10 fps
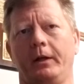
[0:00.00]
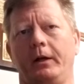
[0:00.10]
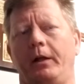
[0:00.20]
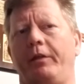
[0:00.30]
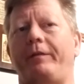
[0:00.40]

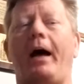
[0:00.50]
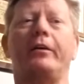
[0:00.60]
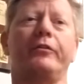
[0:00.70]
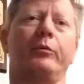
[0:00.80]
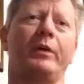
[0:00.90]
The
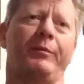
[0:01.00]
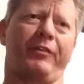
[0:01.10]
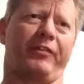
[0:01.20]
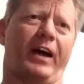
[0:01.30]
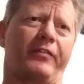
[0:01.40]
values that we
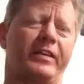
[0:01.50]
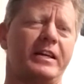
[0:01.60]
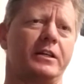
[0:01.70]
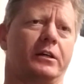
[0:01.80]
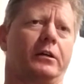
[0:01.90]
emphasize
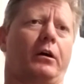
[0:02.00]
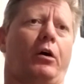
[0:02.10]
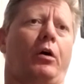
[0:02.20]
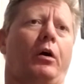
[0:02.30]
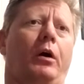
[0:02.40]
here
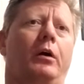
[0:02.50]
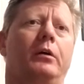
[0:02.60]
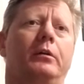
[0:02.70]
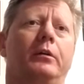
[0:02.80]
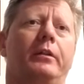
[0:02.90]
are